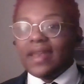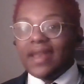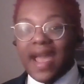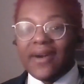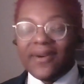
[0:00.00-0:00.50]

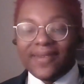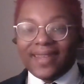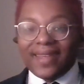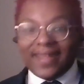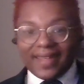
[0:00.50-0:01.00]
Now,
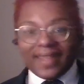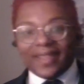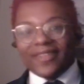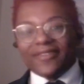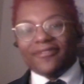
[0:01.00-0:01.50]

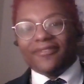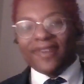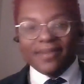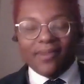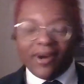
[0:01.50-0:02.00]
the
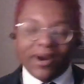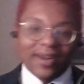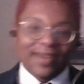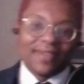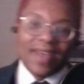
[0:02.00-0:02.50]
fun
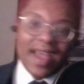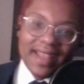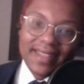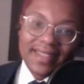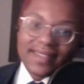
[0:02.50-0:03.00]
part of that
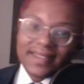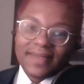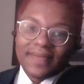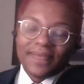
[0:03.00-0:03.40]
is